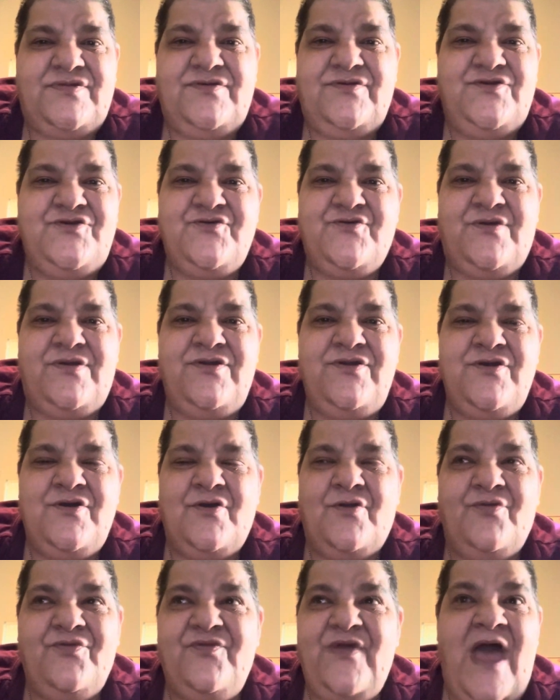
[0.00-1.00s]
you you
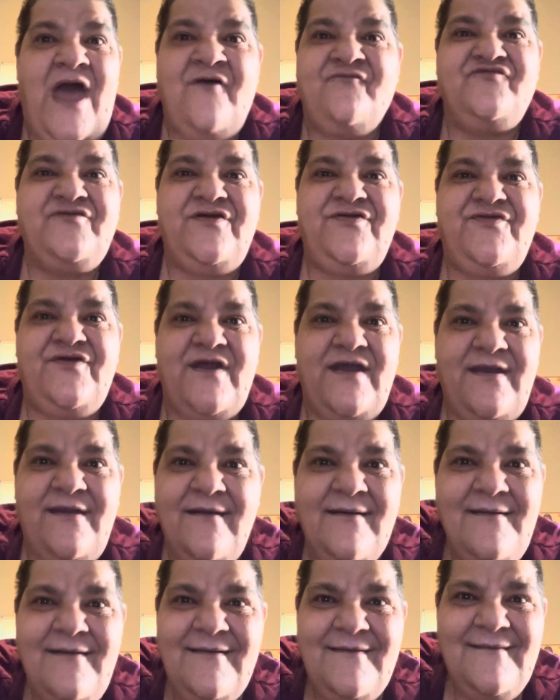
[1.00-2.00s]
know everything
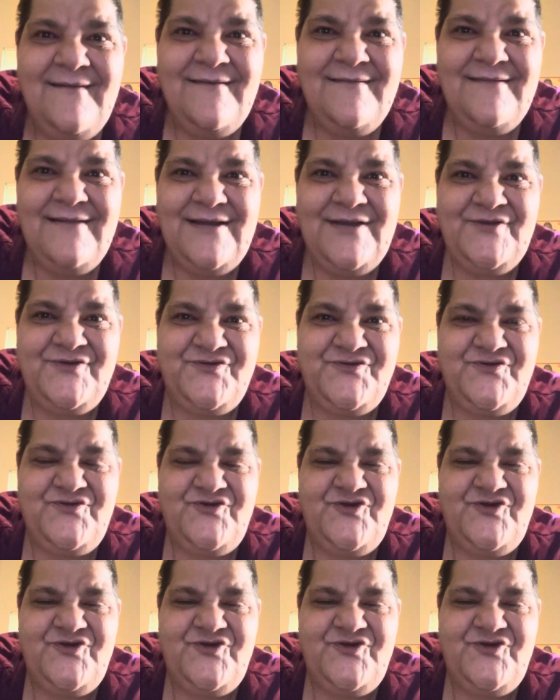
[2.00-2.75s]
is